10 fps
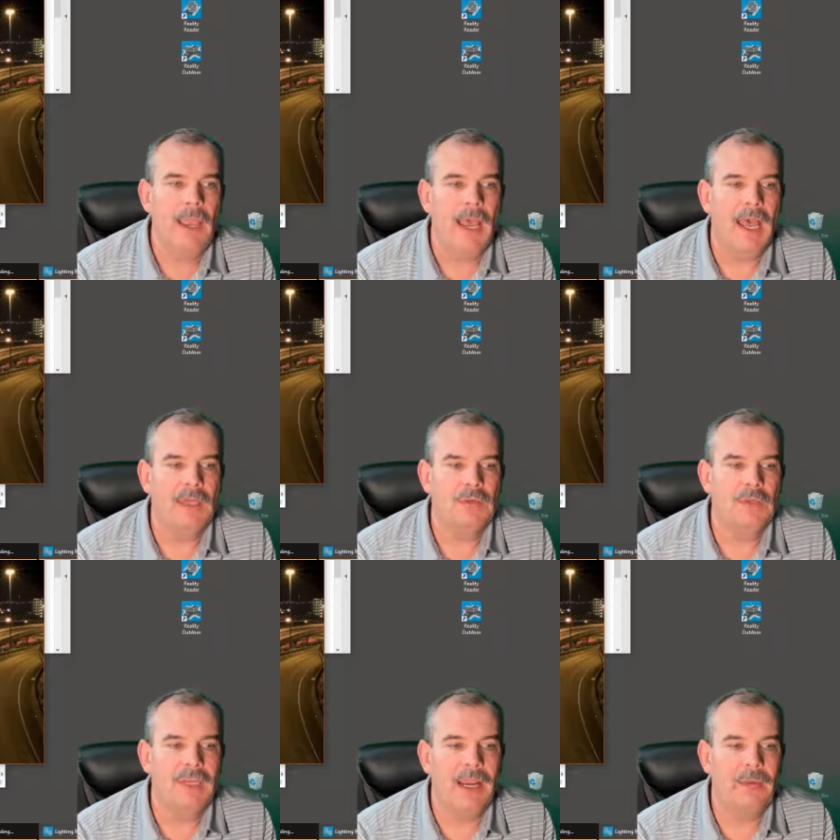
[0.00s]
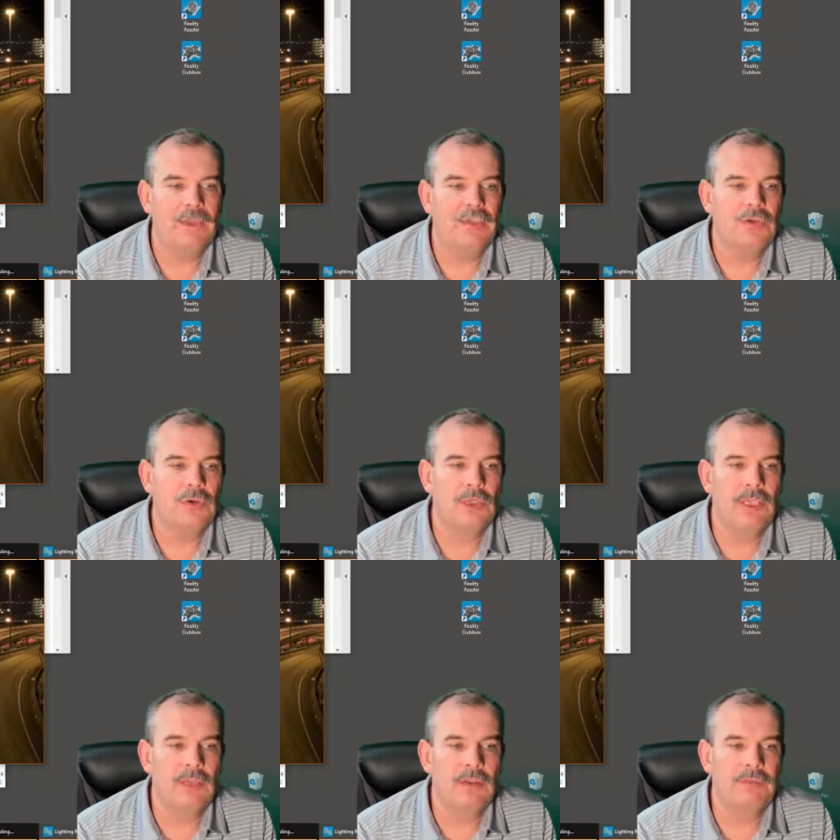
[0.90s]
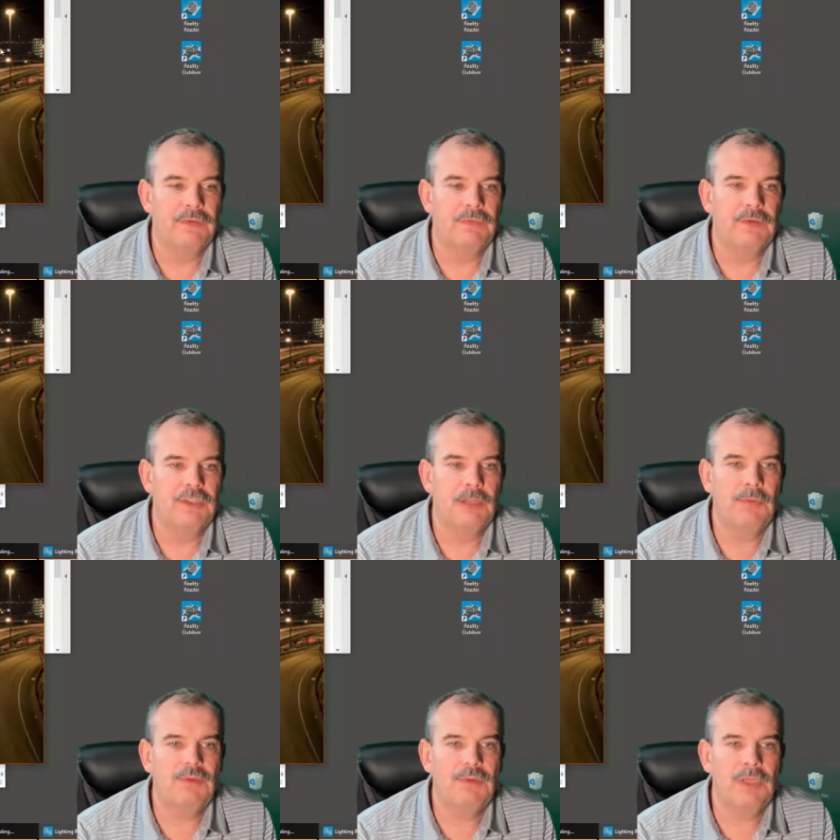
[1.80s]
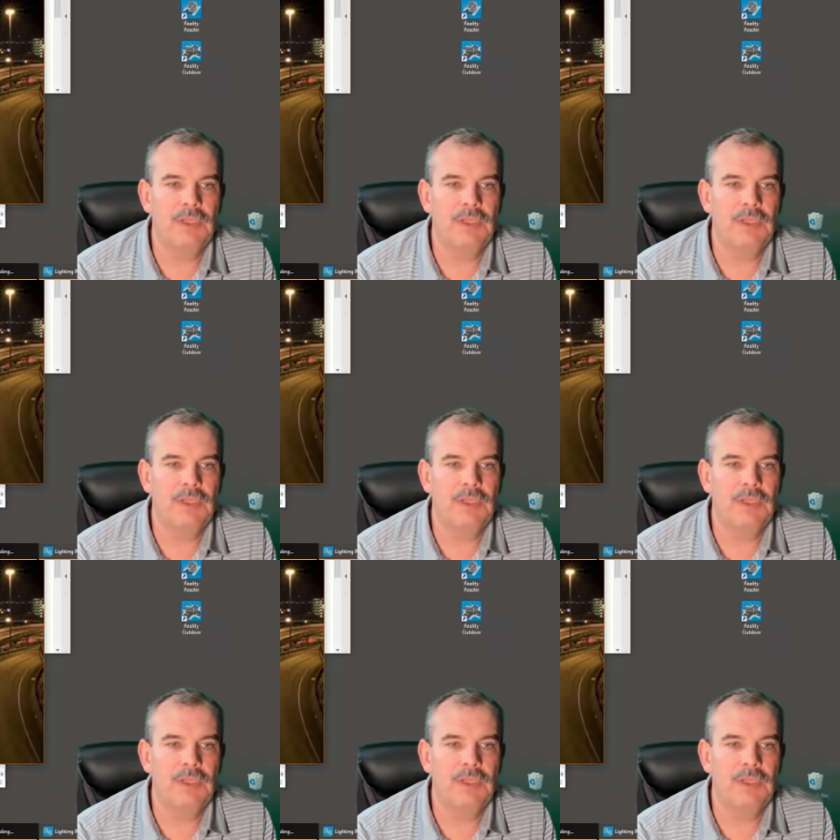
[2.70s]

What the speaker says: and we're now installing the photometry.